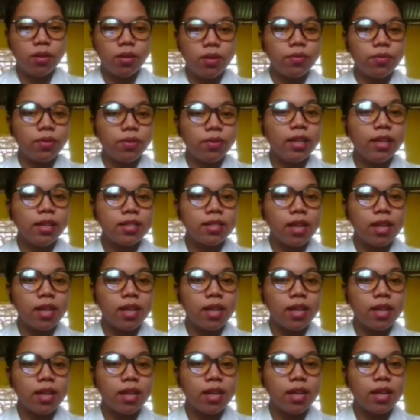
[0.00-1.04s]
For
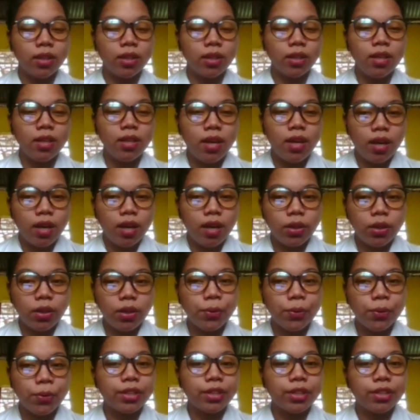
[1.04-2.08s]
example, the
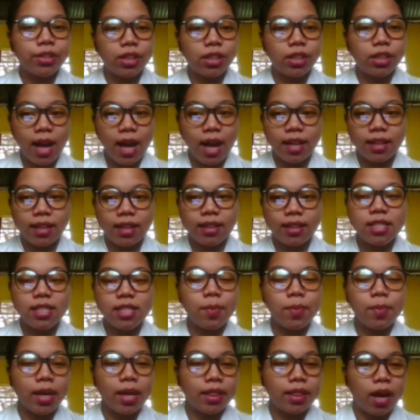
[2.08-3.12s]
word rat is
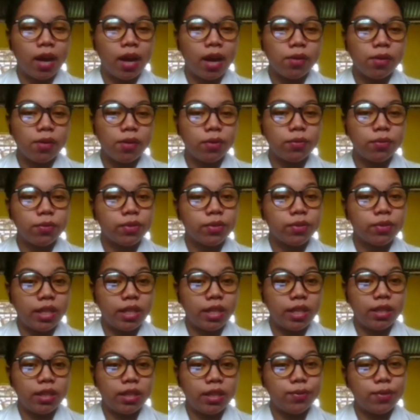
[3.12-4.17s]
made up of 3
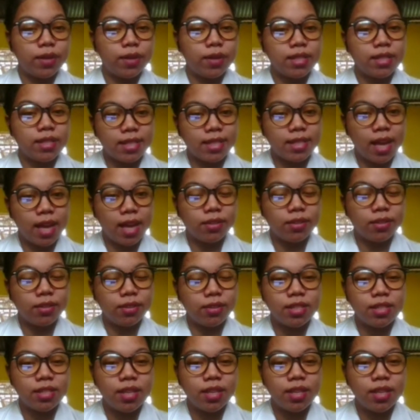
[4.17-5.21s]
different
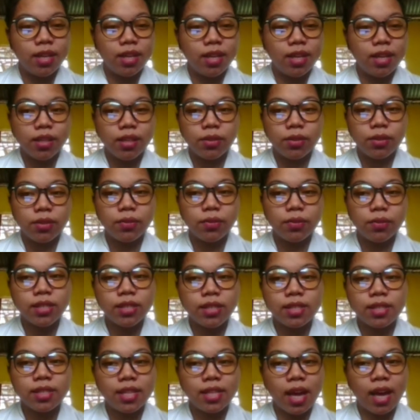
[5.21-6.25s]
sounds. The
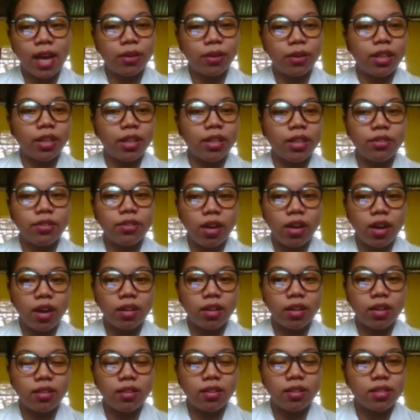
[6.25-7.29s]
first sound in
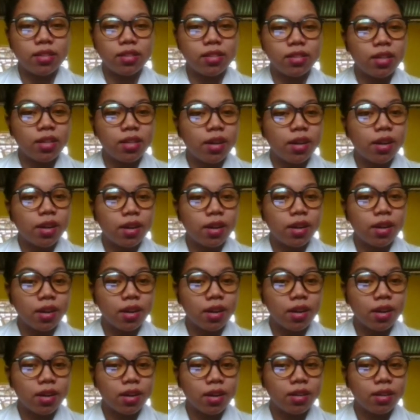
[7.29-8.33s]
rat is
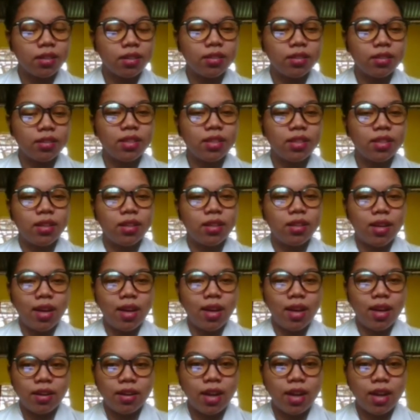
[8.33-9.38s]
r.
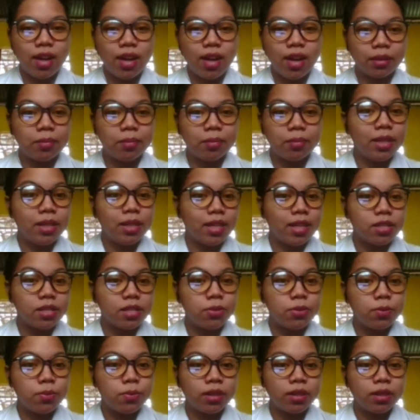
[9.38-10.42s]
Rat
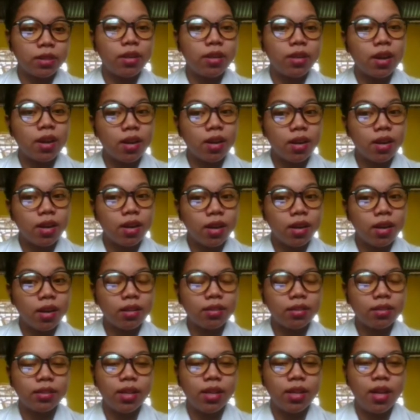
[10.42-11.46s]
begins with r.
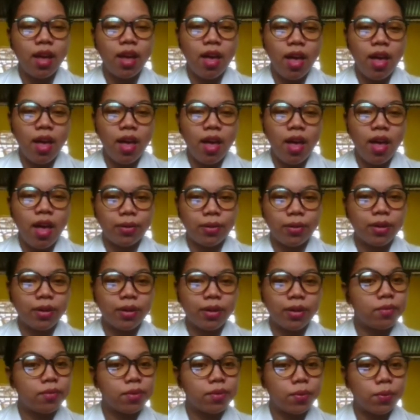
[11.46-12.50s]
Okay,
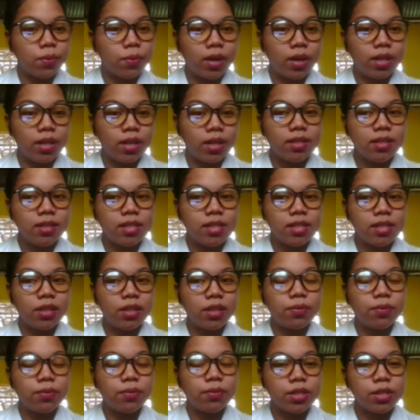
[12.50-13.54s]
everyone, say the
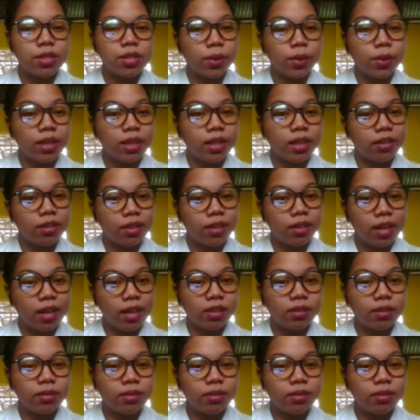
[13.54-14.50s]
first word in rat.